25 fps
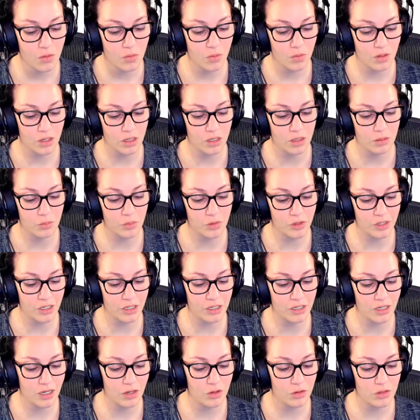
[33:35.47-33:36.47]
We're going to bring
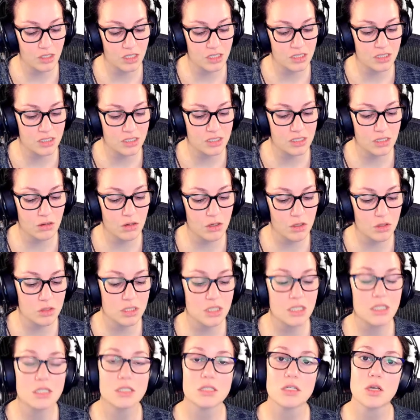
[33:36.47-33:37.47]
down this 0.
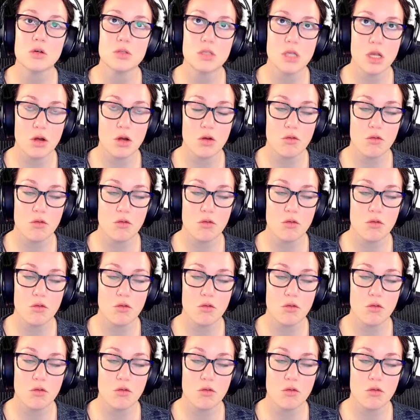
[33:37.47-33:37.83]
6 goes into